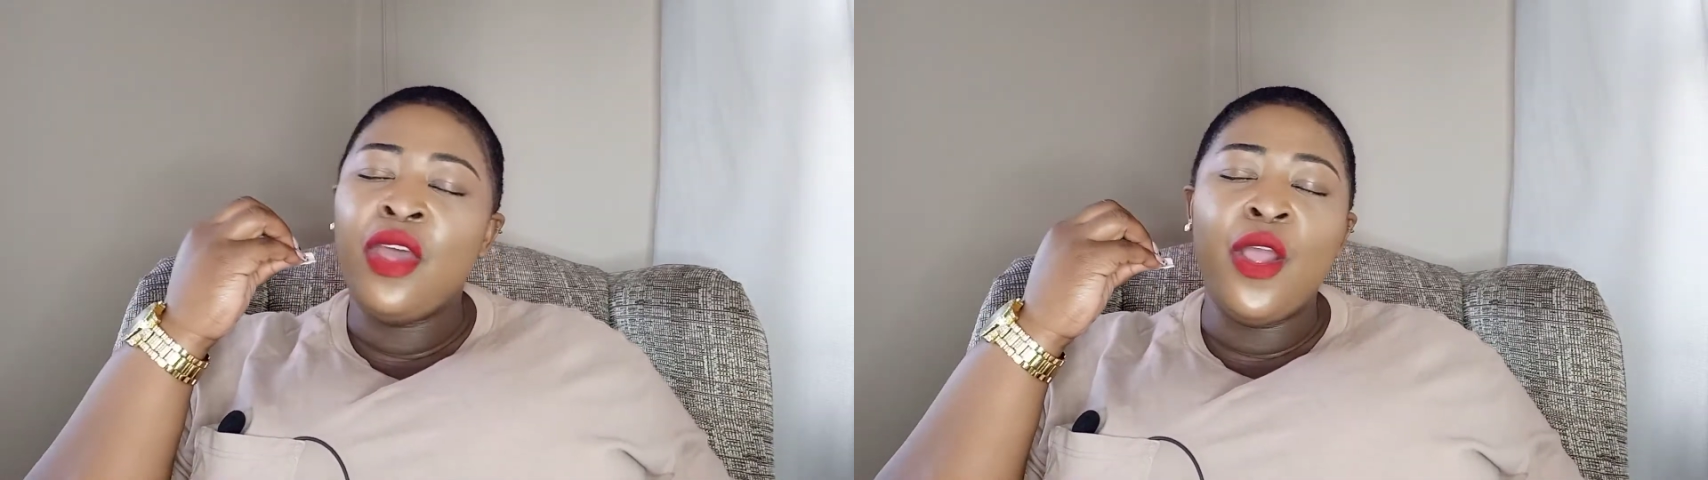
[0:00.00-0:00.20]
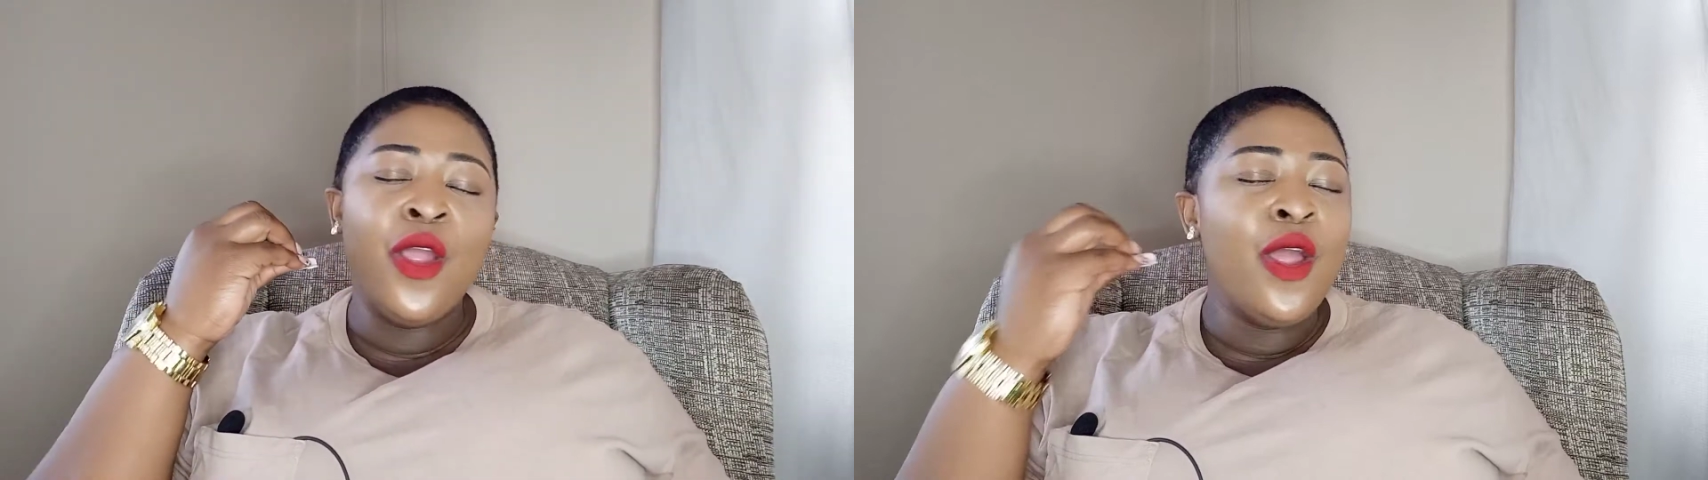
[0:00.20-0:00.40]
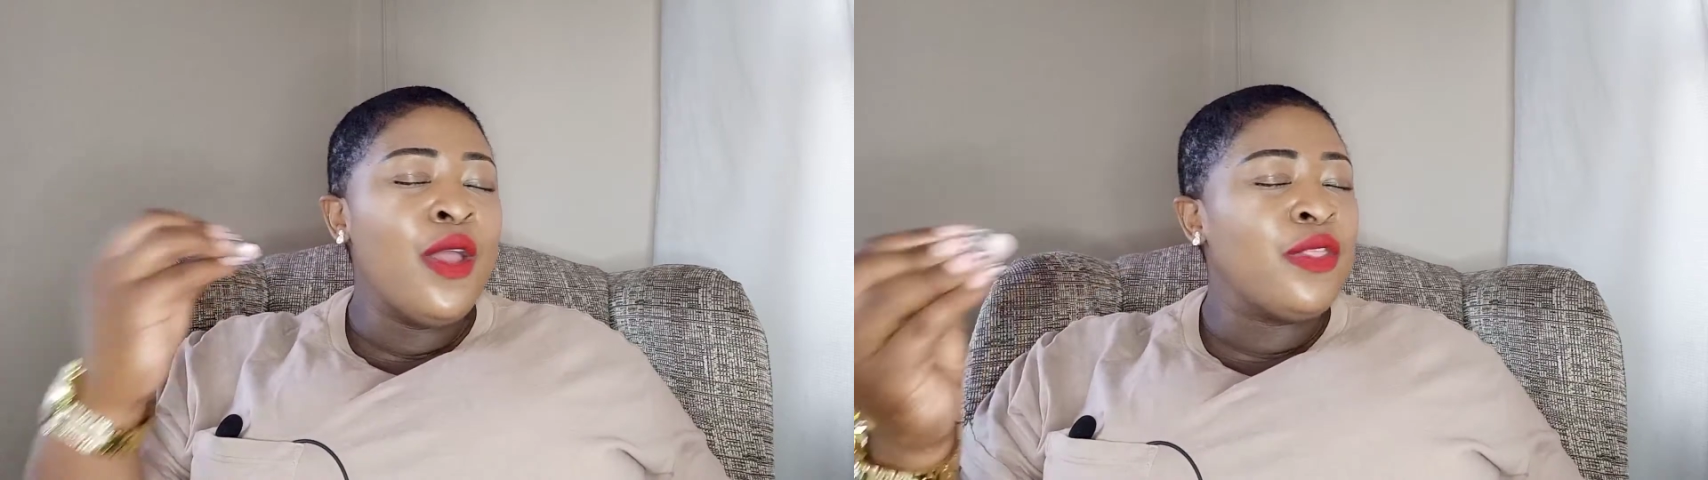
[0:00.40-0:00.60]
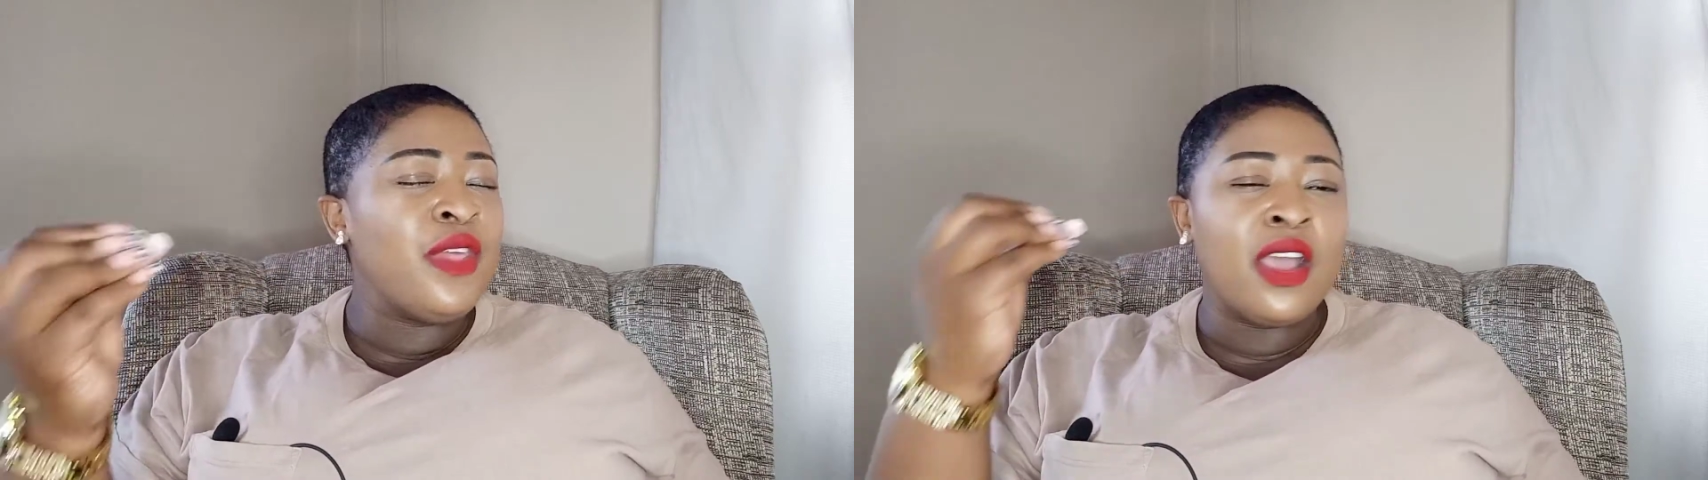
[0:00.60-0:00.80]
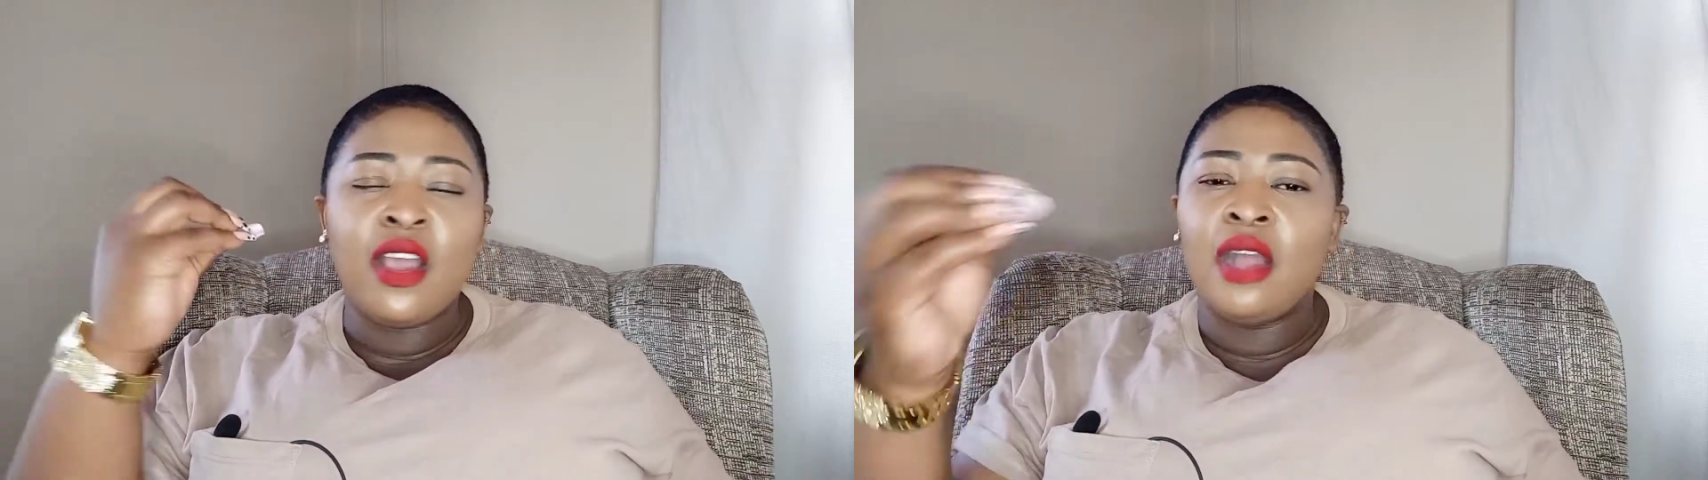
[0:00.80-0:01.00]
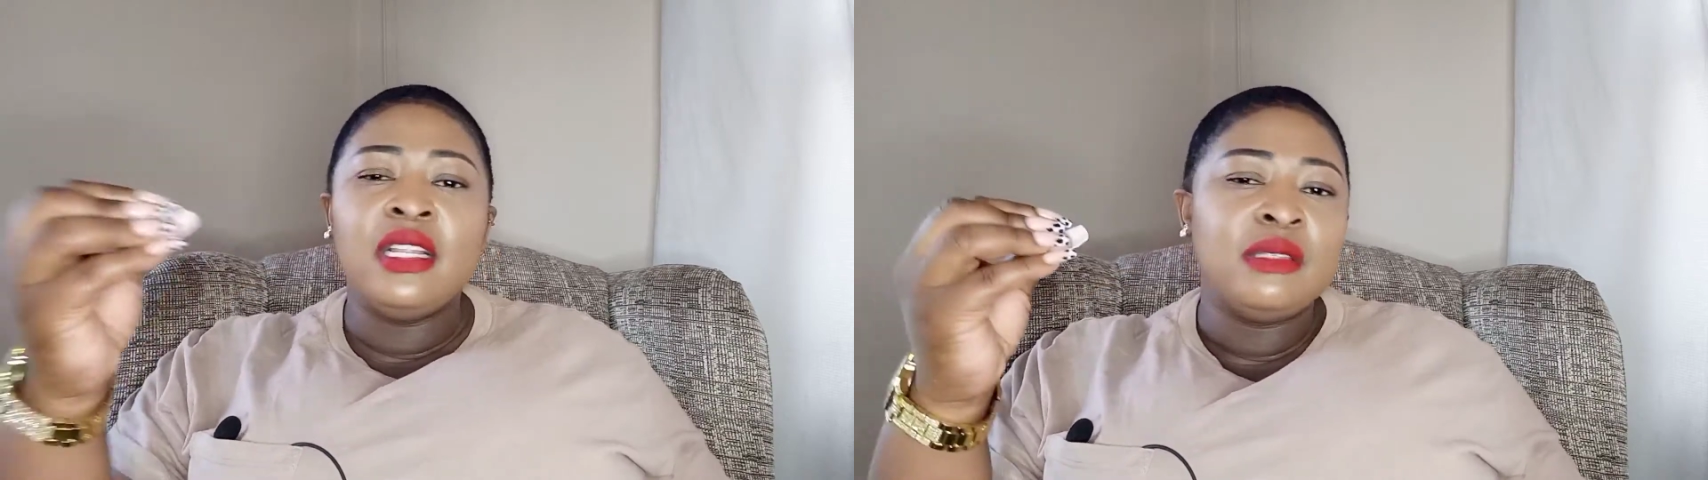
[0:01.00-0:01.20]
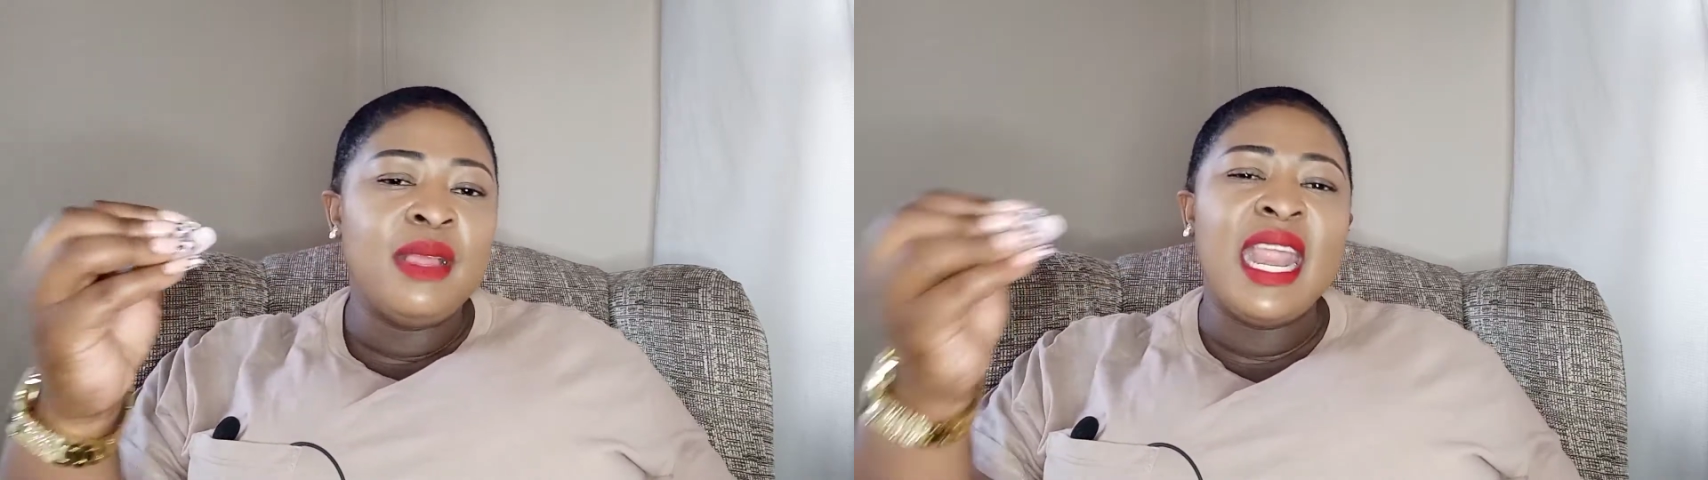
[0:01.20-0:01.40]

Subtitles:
earth that God has made